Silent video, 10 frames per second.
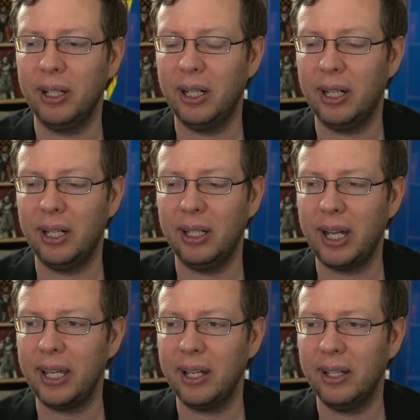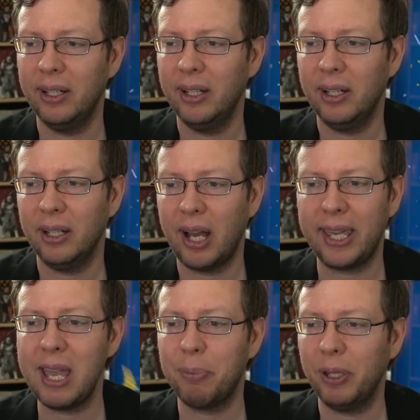Uh, I I
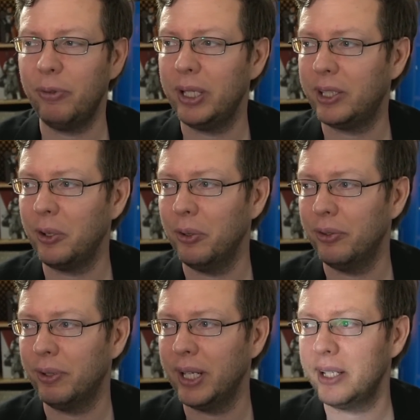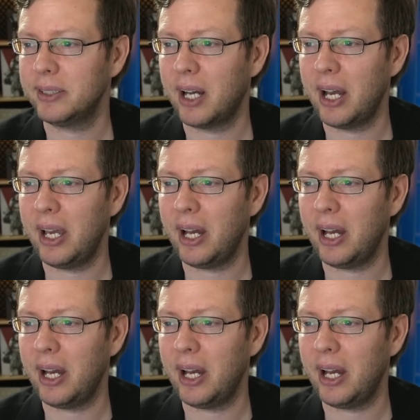can't believe we hit the goal in three days. I